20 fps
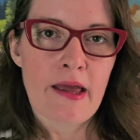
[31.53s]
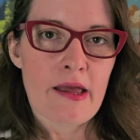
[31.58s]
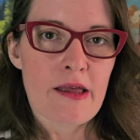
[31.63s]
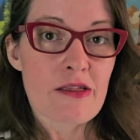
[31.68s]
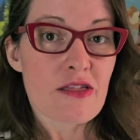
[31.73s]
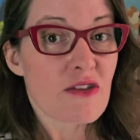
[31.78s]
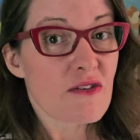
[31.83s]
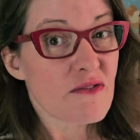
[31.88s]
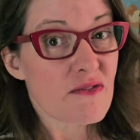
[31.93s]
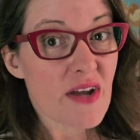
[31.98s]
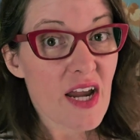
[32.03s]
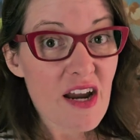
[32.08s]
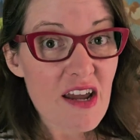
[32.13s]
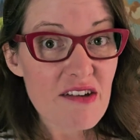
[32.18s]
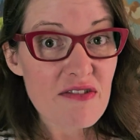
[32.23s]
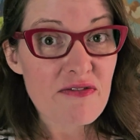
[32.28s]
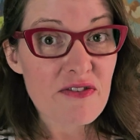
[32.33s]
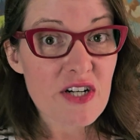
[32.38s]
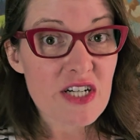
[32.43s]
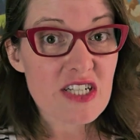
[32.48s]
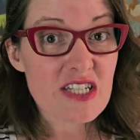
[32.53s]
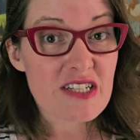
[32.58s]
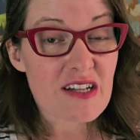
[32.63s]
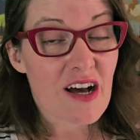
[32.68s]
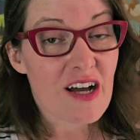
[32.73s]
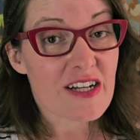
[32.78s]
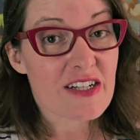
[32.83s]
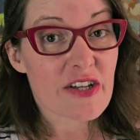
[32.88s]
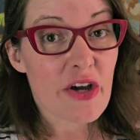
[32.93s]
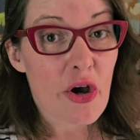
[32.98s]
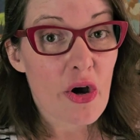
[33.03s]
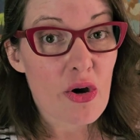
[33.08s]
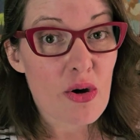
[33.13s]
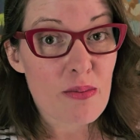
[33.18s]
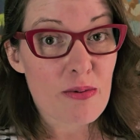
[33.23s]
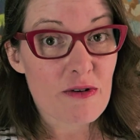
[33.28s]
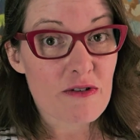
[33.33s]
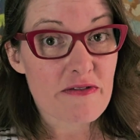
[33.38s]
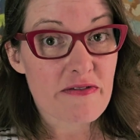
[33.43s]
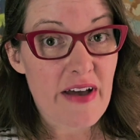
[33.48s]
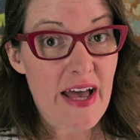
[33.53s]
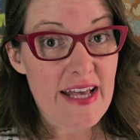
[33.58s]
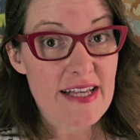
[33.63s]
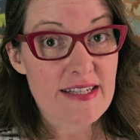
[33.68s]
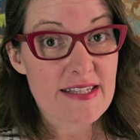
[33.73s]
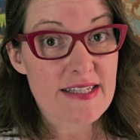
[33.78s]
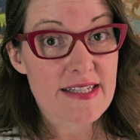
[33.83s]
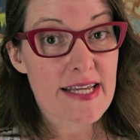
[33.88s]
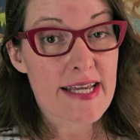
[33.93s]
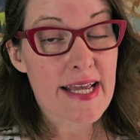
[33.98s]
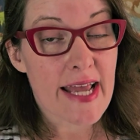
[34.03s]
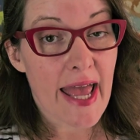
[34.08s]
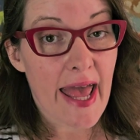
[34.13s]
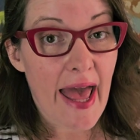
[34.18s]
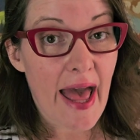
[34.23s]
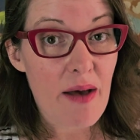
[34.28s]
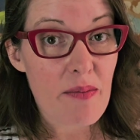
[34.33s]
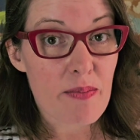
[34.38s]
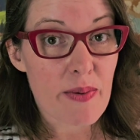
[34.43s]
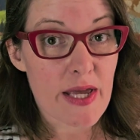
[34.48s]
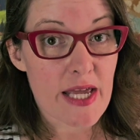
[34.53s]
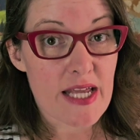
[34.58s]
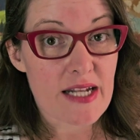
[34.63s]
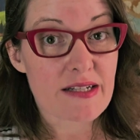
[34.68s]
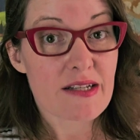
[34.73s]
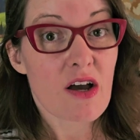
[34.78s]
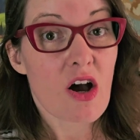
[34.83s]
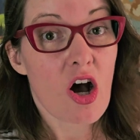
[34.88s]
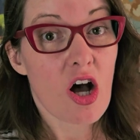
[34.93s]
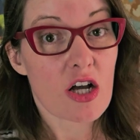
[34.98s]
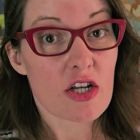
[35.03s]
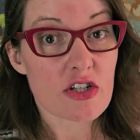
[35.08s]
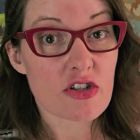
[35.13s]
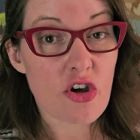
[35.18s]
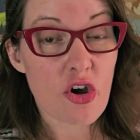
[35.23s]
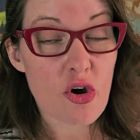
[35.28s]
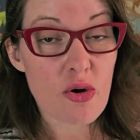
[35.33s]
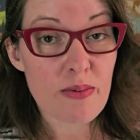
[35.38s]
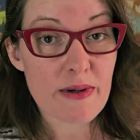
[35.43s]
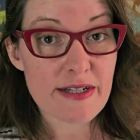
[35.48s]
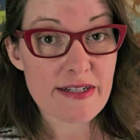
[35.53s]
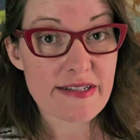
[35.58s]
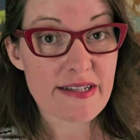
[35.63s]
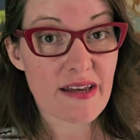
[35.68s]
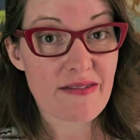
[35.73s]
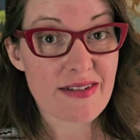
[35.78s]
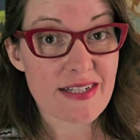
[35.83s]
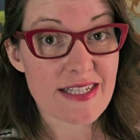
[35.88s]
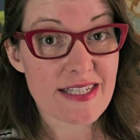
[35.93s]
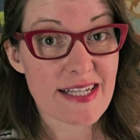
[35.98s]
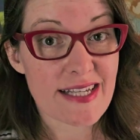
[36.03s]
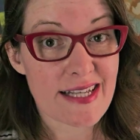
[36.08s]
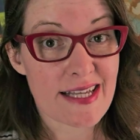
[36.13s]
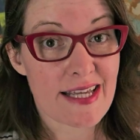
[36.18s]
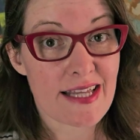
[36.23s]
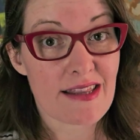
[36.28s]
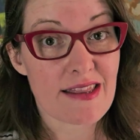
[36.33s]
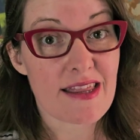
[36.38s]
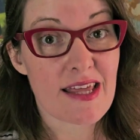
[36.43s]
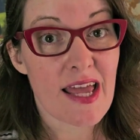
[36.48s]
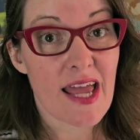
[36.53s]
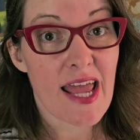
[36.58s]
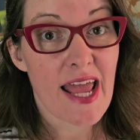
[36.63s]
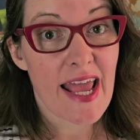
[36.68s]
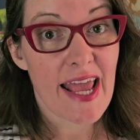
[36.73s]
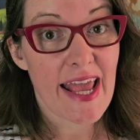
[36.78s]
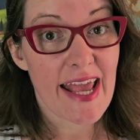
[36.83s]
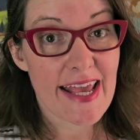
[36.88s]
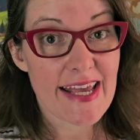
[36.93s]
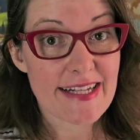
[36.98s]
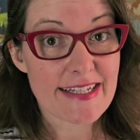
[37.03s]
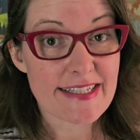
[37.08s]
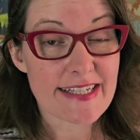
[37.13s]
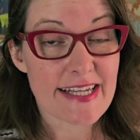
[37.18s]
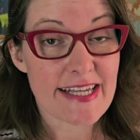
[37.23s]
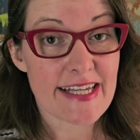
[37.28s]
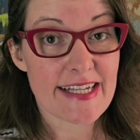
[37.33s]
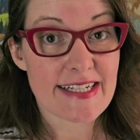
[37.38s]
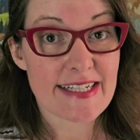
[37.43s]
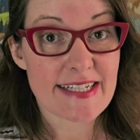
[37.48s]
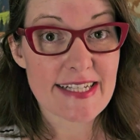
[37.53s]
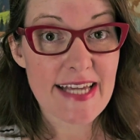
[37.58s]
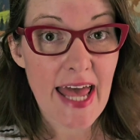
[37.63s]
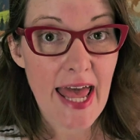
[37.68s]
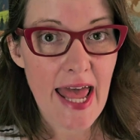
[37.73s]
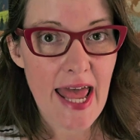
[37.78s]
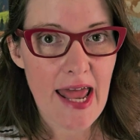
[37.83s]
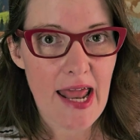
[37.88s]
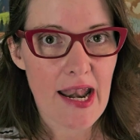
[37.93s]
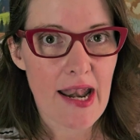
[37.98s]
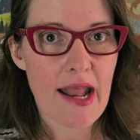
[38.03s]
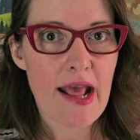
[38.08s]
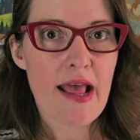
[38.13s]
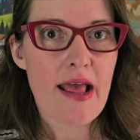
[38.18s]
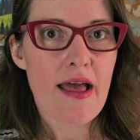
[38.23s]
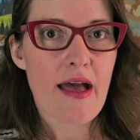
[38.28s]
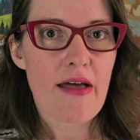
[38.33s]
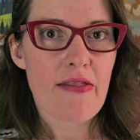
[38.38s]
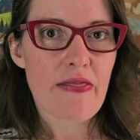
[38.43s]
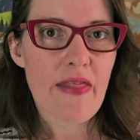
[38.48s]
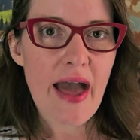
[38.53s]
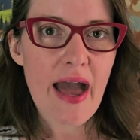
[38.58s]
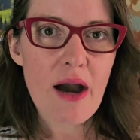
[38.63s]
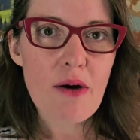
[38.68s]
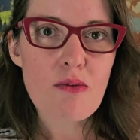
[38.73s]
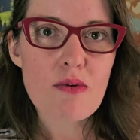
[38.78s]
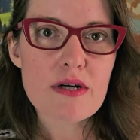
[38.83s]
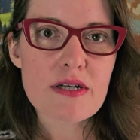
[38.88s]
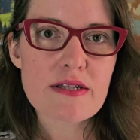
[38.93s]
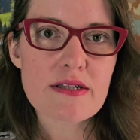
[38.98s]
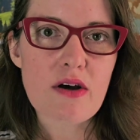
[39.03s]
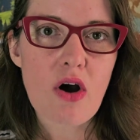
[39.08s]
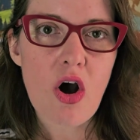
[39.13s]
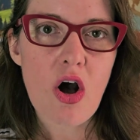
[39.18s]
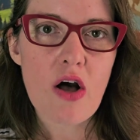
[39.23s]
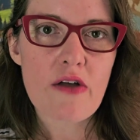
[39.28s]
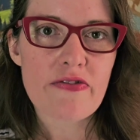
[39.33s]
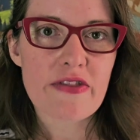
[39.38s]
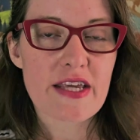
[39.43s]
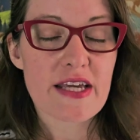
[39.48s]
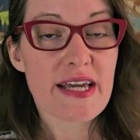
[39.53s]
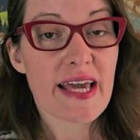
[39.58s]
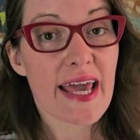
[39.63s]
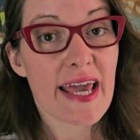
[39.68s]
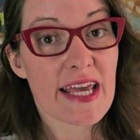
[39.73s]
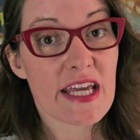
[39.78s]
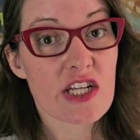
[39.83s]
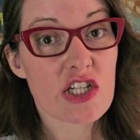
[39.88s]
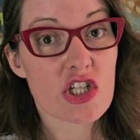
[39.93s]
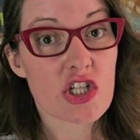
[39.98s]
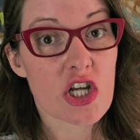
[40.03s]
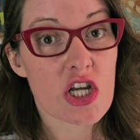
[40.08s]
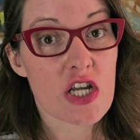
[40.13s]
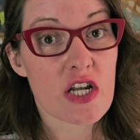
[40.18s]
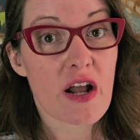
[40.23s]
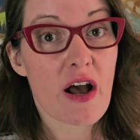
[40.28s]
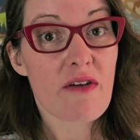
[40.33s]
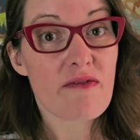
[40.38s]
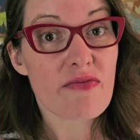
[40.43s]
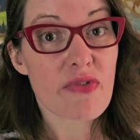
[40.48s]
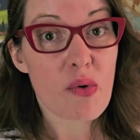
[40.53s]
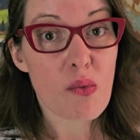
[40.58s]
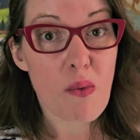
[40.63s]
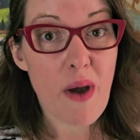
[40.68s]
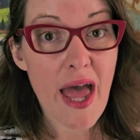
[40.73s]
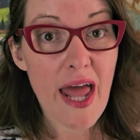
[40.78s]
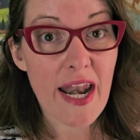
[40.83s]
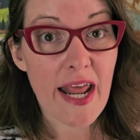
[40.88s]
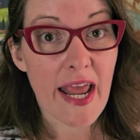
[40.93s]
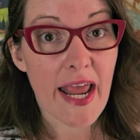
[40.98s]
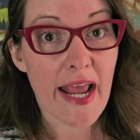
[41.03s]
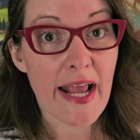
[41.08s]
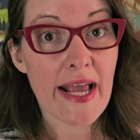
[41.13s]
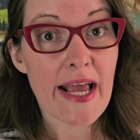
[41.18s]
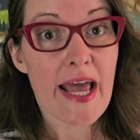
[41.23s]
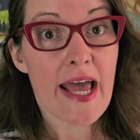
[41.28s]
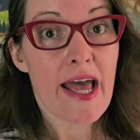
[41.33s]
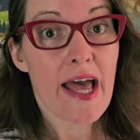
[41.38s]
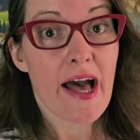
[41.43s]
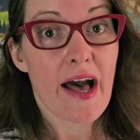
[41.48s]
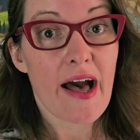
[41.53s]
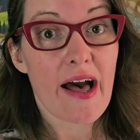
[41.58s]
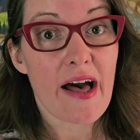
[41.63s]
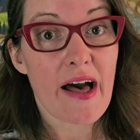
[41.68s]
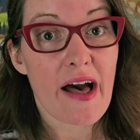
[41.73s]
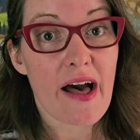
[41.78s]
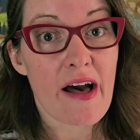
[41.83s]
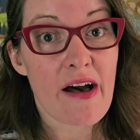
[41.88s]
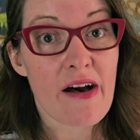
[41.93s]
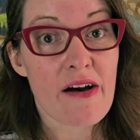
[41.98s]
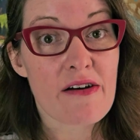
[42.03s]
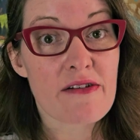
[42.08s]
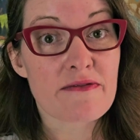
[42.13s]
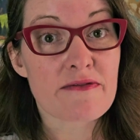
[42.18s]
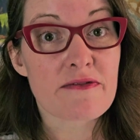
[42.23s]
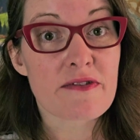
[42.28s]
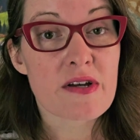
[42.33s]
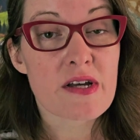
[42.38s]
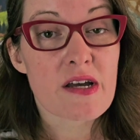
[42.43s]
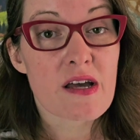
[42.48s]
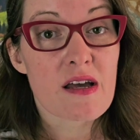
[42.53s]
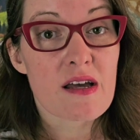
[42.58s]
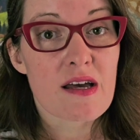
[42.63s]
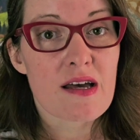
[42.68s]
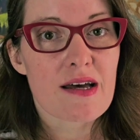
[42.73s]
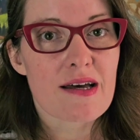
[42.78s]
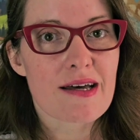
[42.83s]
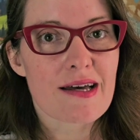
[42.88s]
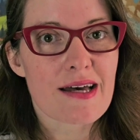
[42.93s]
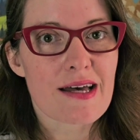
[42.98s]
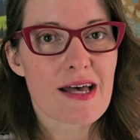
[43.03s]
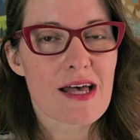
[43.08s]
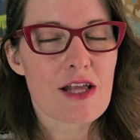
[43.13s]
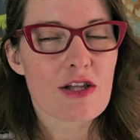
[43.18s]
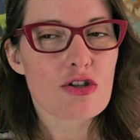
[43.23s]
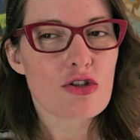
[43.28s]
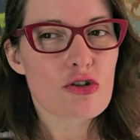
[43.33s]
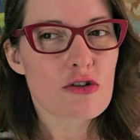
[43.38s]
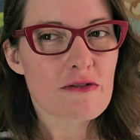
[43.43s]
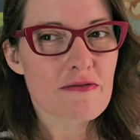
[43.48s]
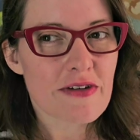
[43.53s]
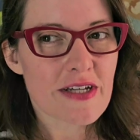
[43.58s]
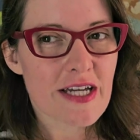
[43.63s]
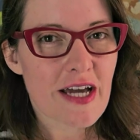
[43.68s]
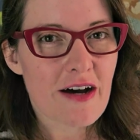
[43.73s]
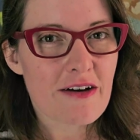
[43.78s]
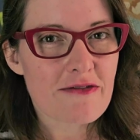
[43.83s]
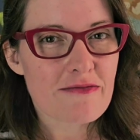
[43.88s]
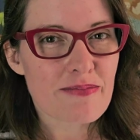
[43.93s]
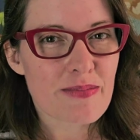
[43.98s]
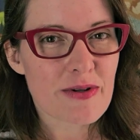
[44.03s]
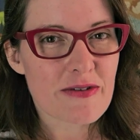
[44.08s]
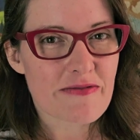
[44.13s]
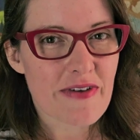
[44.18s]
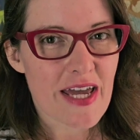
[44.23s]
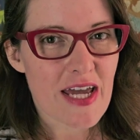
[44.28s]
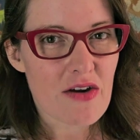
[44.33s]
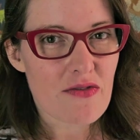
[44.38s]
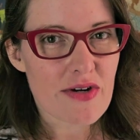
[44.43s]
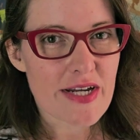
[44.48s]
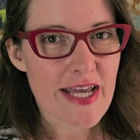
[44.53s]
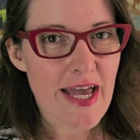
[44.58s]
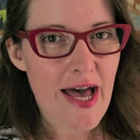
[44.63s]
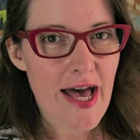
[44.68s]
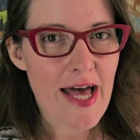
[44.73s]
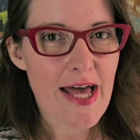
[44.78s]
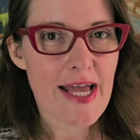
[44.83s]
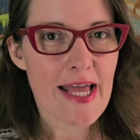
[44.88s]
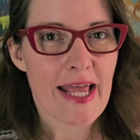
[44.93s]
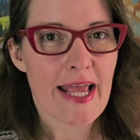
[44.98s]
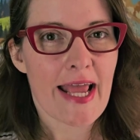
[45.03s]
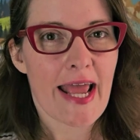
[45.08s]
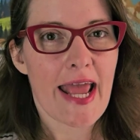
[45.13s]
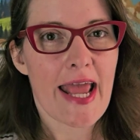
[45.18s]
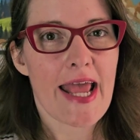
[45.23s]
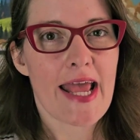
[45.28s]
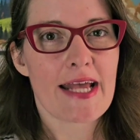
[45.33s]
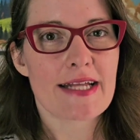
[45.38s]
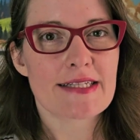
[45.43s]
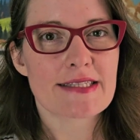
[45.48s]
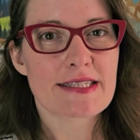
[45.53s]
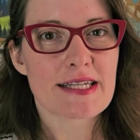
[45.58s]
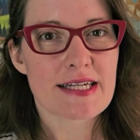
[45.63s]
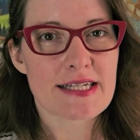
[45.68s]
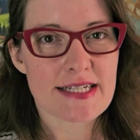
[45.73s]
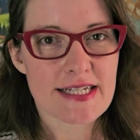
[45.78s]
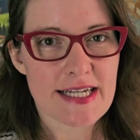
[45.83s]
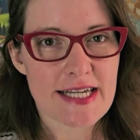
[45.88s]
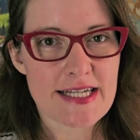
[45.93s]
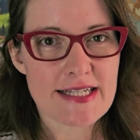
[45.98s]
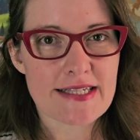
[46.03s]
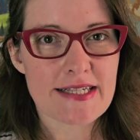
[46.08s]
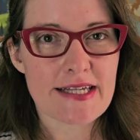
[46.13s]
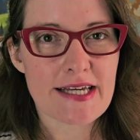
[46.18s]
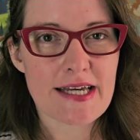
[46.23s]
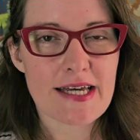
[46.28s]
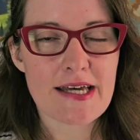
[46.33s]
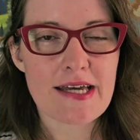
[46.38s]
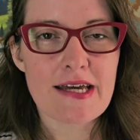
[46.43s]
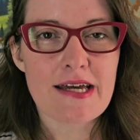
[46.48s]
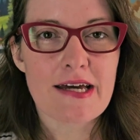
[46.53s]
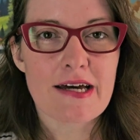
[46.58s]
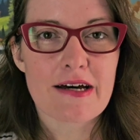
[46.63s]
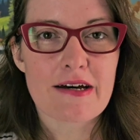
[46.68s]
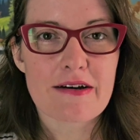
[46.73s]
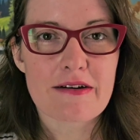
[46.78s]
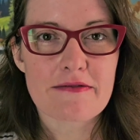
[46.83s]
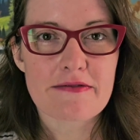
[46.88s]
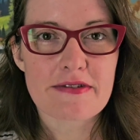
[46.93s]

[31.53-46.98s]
The very first Oktoberfest happened October 17th, 1810, and that was on the occasion of the wedding of Ludwig of Bavaria and Theresa of